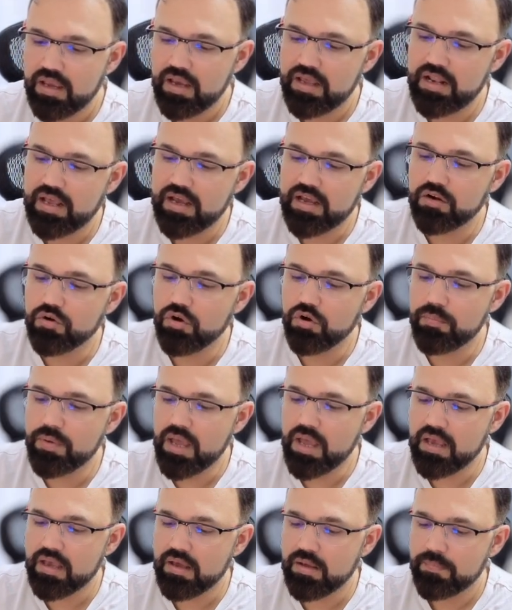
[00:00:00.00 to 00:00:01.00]
And I can go
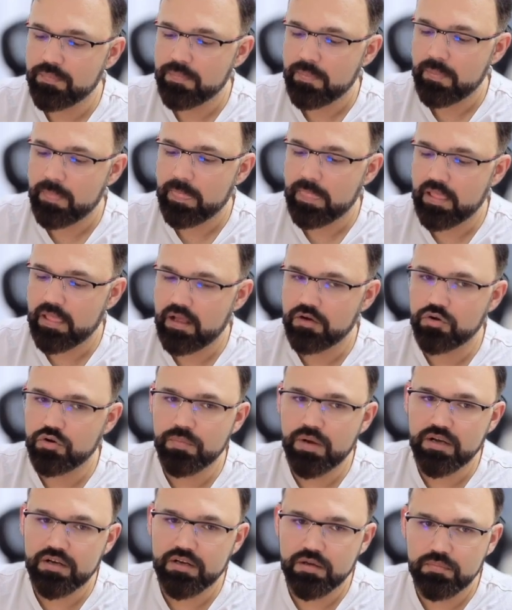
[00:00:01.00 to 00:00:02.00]
back to
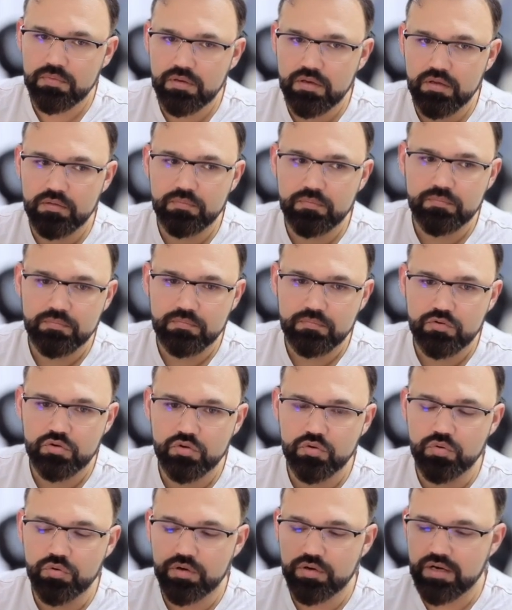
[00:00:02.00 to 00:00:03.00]
my terminal
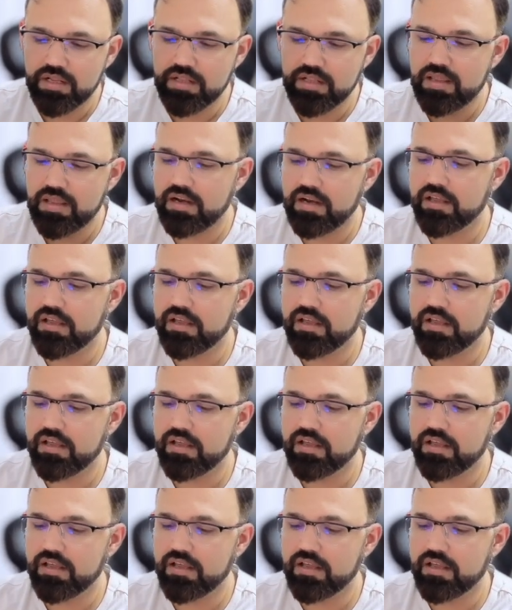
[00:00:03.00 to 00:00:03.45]
to run that